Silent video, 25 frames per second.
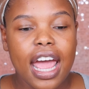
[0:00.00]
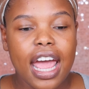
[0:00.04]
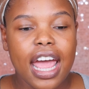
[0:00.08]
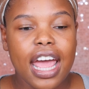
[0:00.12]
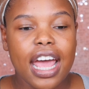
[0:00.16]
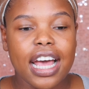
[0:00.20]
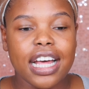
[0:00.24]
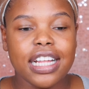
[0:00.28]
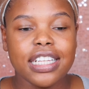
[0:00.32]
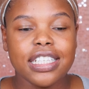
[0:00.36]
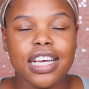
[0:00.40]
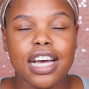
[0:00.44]

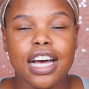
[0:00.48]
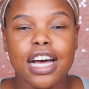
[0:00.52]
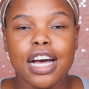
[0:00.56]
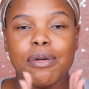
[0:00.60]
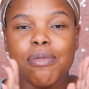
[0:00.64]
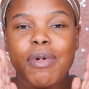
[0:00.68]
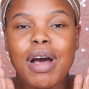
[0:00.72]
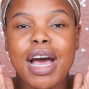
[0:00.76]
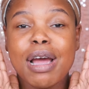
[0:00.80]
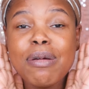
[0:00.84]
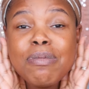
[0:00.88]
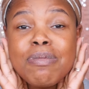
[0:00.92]
And
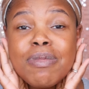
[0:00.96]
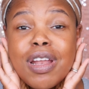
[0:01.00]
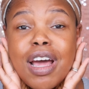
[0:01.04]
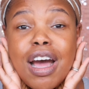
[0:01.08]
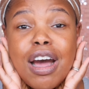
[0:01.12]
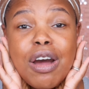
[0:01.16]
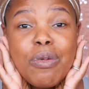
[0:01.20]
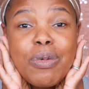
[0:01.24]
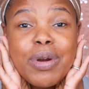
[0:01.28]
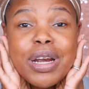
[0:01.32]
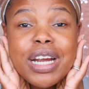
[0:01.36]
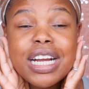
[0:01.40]
um, I'm
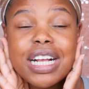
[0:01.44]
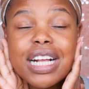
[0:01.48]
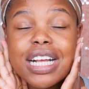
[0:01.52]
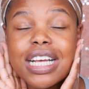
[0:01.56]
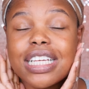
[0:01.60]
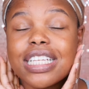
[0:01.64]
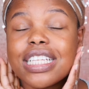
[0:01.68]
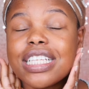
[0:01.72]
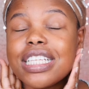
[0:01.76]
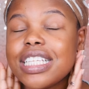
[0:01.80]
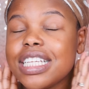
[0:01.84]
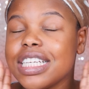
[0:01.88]
not wearing
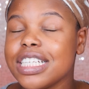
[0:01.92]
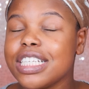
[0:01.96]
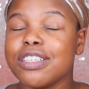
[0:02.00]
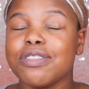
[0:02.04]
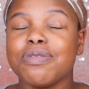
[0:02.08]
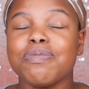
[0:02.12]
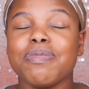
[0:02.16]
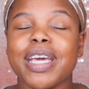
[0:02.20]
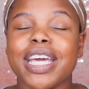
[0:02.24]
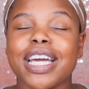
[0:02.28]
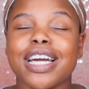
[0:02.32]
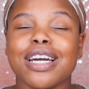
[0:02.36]
a stitch
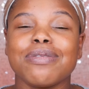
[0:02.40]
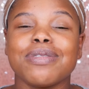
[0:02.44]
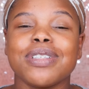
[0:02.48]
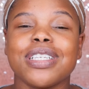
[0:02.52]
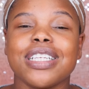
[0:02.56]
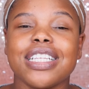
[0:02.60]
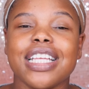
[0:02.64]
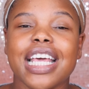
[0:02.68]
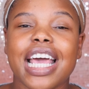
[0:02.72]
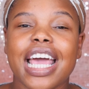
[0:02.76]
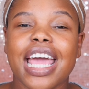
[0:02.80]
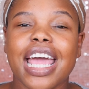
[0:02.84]
of makeup
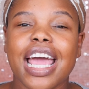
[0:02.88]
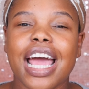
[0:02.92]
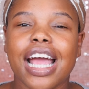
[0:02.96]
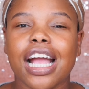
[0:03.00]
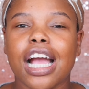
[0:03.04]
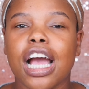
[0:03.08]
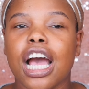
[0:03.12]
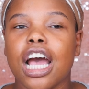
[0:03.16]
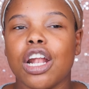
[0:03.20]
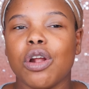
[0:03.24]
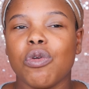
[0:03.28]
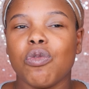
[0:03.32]
today. I
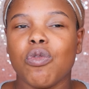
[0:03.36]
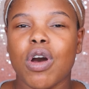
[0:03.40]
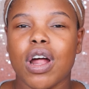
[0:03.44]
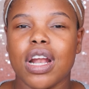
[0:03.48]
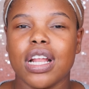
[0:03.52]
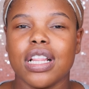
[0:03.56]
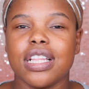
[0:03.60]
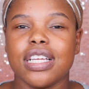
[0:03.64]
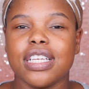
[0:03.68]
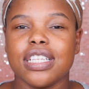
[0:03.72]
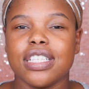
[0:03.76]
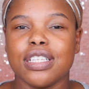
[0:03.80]
kind of
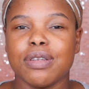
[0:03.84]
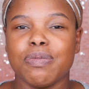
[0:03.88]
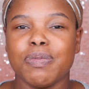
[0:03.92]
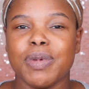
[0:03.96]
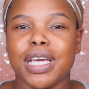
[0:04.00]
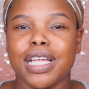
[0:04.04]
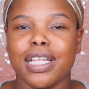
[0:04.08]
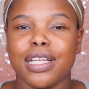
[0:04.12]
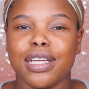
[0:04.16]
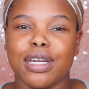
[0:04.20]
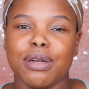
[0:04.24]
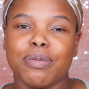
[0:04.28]
wanted this to
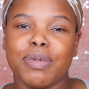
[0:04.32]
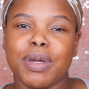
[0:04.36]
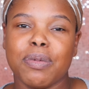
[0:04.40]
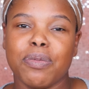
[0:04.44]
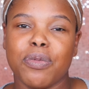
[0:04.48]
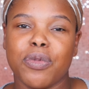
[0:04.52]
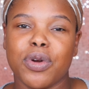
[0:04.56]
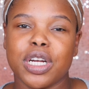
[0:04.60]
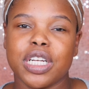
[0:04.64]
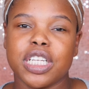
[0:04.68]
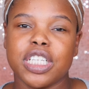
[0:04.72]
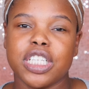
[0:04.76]
be a little bit
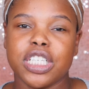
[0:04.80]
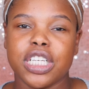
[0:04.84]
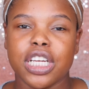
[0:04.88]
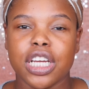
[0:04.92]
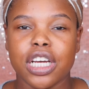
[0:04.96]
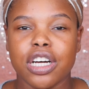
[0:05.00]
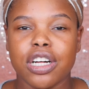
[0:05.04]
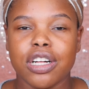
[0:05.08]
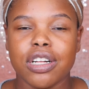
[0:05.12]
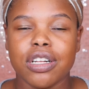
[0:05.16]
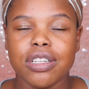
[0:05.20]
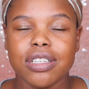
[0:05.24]
more
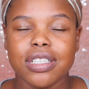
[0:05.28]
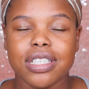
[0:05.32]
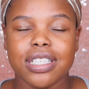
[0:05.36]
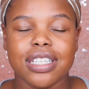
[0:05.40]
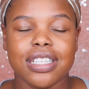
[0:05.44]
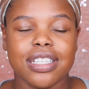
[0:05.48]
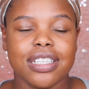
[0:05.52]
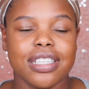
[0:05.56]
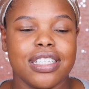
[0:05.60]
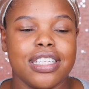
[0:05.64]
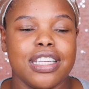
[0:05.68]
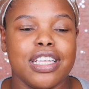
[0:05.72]
chill
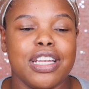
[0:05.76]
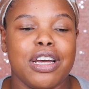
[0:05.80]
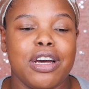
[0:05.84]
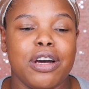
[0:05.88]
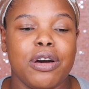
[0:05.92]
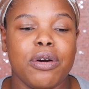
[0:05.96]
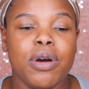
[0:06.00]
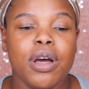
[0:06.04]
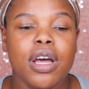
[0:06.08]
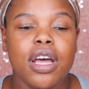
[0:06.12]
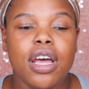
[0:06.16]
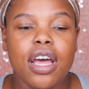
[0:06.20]
since, you
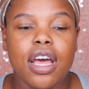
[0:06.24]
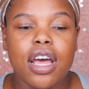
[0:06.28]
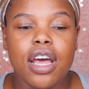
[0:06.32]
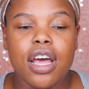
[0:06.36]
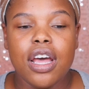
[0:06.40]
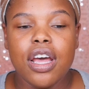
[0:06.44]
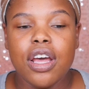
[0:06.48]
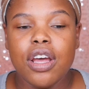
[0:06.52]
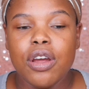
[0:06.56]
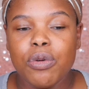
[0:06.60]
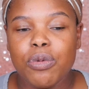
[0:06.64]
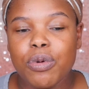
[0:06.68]
know,
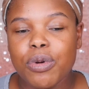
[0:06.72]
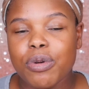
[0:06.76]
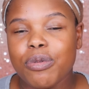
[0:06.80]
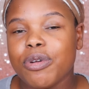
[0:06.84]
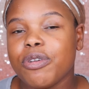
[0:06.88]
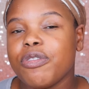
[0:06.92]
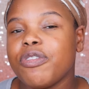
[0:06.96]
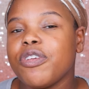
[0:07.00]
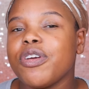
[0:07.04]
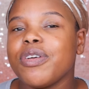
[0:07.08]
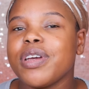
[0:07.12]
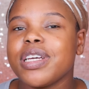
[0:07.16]
we're
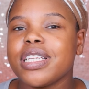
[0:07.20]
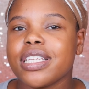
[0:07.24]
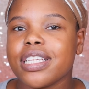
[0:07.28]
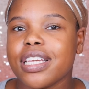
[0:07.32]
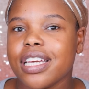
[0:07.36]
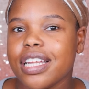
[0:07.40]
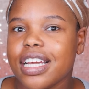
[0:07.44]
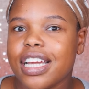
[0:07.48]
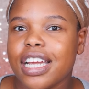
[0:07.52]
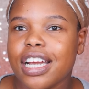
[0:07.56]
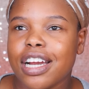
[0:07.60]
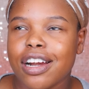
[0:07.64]
reviewing
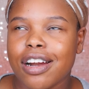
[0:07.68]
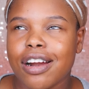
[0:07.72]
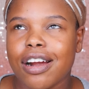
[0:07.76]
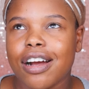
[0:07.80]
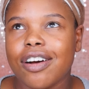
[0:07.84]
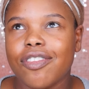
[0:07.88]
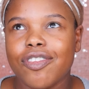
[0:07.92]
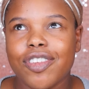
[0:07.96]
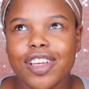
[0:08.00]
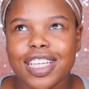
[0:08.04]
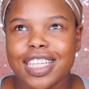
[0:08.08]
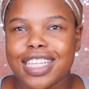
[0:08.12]
skincare,
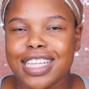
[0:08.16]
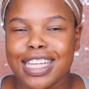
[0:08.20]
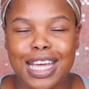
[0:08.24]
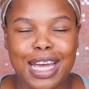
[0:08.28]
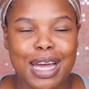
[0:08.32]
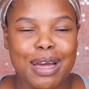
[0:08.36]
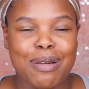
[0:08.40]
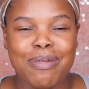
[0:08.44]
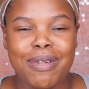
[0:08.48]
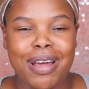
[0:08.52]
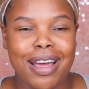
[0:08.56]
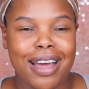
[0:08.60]
obviously
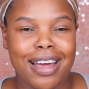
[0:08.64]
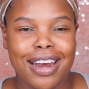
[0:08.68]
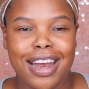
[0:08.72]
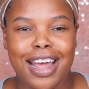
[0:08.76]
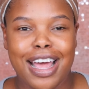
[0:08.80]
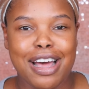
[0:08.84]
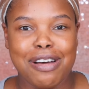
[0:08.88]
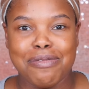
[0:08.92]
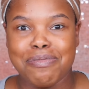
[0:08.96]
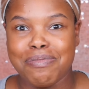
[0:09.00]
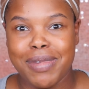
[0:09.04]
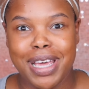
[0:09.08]
I'm not gonna
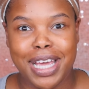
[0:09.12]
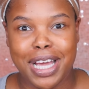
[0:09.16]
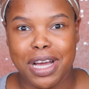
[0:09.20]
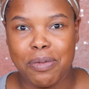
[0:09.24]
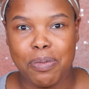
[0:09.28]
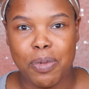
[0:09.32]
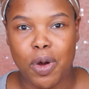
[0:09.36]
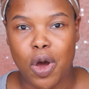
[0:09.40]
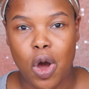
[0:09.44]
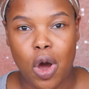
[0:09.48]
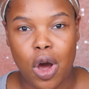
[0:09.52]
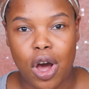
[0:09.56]
have
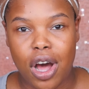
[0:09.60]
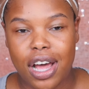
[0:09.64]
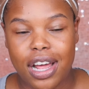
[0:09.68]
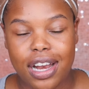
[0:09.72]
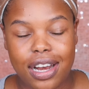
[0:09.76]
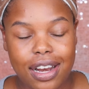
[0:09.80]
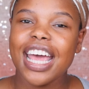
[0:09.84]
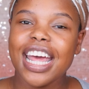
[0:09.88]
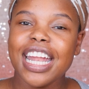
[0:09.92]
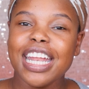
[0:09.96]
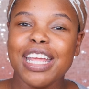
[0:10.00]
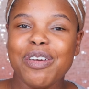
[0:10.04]
makeup
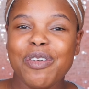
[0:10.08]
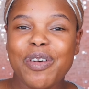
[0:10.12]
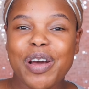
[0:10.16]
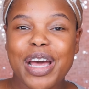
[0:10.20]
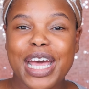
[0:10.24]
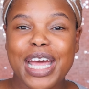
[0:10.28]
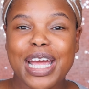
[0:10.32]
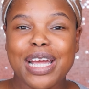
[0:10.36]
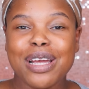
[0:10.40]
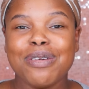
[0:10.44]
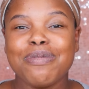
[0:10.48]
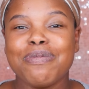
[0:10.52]
on.
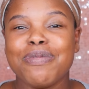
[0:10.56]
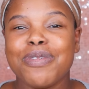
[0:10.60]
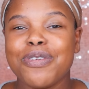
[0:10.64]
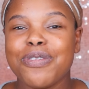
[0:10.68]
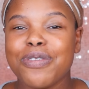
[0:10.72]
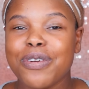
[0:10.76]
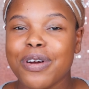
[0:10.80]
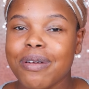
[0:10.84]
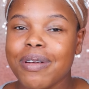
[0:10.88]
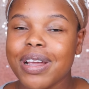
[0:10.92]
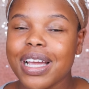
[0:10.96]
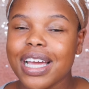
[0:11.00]
Anyway,
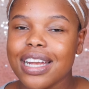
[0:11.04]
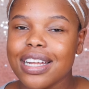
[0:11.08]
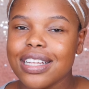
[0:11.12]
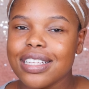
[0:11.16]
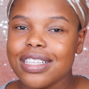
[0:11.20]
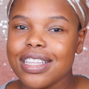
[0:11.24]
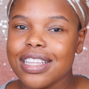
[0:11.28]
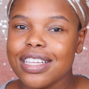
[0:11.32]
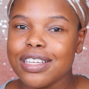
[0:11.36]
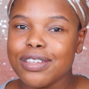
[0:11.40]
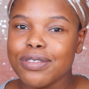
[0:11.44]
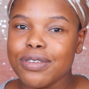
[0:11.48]
before we get
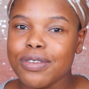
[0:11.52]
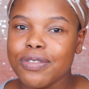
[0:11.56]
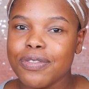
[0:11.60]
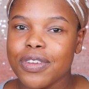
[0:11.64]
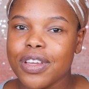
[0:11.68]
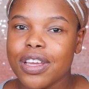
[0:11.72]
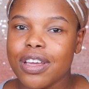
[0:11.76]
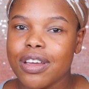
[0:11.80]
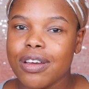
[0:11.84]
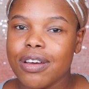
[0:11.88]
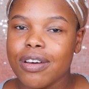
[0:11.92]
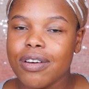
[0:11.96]
into this
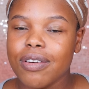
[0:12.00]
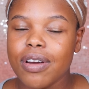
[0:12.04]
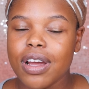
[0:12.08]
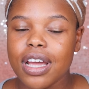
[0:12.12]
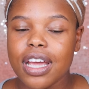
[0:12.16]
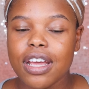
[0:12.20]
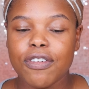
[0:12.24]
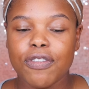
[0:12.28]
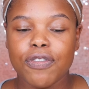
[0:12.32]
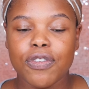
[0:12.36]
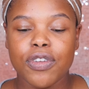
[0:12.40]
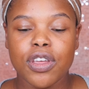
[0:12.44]
review,
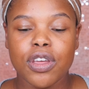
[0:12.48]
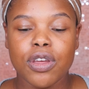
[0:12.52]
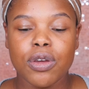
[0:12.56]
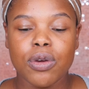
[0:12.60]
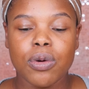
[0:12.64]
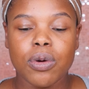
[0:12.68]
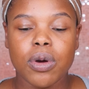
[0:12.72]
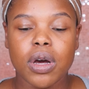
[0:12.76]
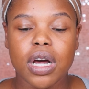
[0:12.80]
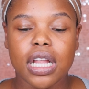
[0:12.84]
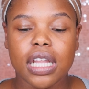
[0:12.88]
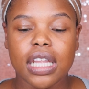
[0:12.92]
if
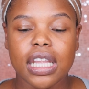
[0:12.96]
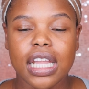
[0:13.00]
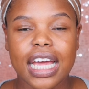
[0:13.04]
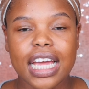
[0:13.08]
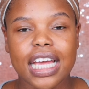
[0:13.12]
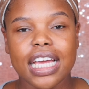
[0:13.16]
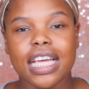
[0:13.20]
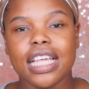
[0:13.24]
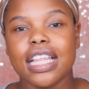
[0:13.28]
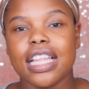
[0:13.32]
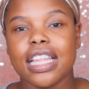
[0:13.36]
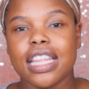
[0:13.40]
you
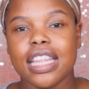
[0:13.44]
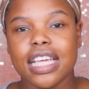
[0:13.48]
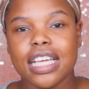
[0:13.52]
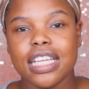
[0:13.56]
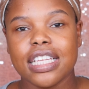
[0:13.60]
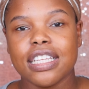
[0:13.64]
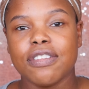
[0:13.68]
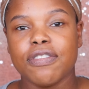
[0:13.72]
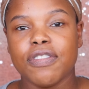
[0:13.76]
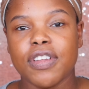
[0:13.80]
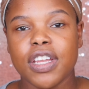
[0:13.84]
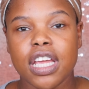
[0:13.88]
like
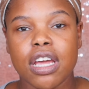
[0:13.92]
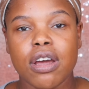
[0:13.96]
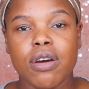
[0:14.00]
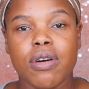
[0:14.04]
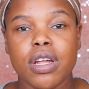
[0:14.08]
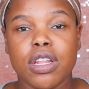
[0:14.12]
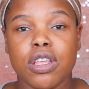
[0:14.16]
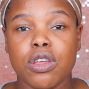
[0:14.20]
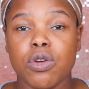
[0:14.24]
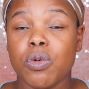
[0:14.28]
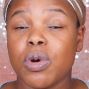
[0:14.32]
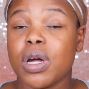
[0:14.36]
this video
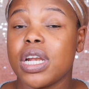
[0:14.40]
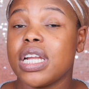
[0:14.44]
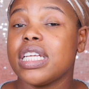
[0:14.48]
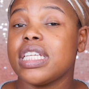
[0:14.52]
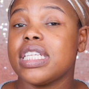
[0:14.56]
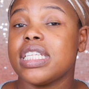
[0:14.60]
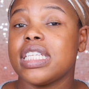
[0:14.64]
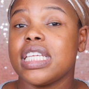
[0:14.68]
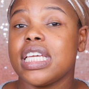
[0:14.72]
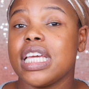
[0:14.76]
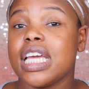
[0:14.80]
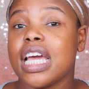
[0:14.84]
and you wanna
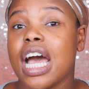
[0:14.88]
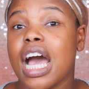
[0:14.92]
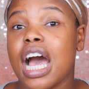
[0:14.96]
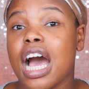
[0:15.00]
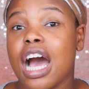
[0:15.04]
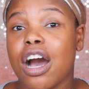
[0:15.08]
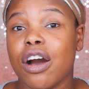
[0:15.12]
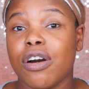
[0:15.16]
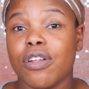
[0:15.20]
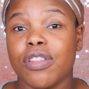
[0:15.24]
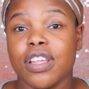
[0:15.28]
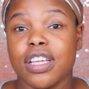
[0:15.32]
see
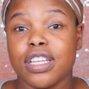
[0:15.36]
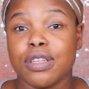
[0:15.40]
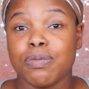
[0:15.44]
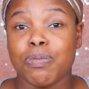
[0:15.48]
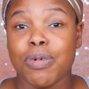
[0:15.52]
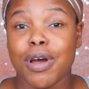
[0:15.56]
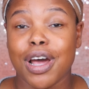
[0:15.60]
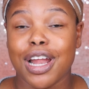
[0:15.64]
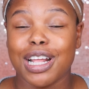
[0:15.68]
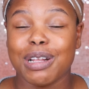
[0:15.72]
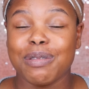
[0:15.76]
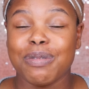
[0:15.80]
how this
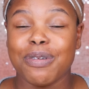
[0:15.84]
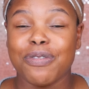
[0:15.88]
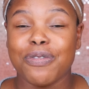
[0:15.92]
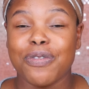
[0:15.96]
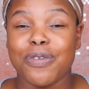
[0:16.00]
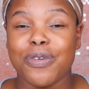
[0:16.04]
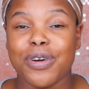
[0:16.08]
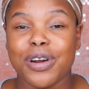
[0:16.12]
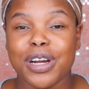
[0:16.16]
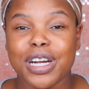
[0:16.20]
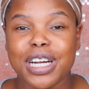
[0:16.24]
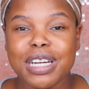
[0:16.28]
product
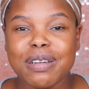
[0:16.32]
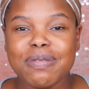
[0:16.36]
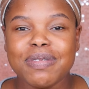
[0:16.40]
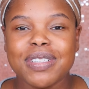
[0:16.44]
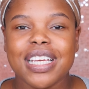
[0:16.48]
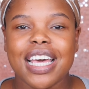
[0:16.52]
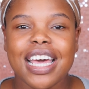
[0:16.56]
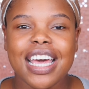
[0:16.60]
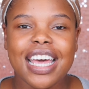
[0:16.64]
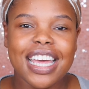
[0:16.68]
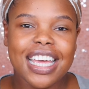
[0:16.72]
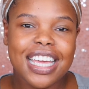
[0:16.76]

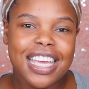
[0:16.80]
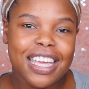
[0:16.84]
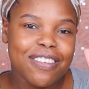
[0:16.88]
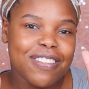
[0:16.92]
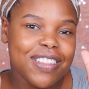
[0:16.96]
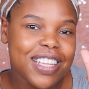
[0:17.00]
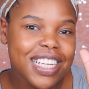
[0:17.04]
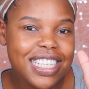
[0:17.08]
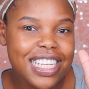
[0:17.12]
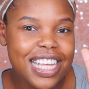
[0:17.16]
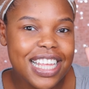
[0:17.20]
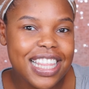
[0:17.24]
performs,
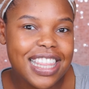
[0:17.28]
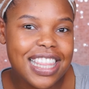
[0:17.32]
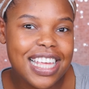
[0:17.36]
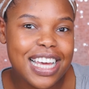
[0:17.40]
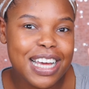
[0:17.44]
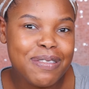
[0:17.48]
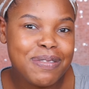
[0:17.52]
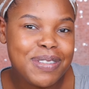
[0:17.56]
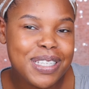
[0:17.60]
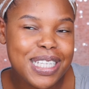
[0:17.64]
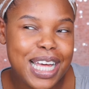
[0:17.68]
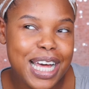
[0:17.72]
give this a
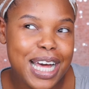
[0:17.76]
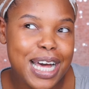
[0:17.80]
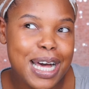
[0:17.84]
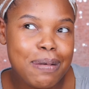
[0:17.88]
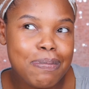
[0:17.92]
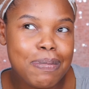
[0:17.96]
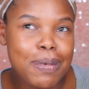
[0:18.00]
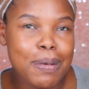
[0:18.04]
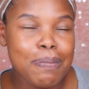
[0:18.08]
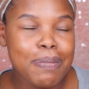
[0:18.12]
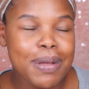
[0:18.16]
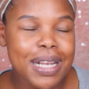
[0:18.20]
thumbs
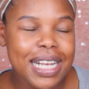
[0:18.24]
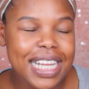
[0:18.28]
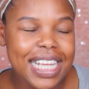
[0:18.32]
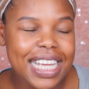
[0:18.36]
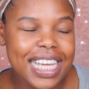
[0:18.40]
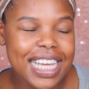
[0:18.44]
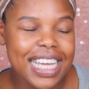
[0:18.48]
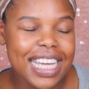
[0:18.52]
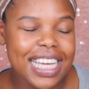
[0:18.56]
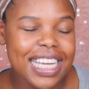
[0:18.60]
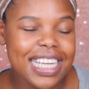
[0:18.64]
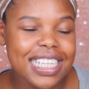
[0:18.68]
up,
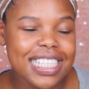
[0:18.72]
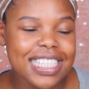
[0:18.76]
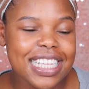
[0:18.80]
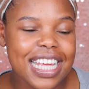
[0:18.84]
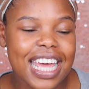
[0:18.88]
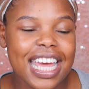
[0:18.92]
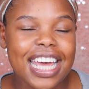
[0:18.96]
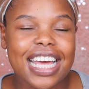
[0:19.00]
please.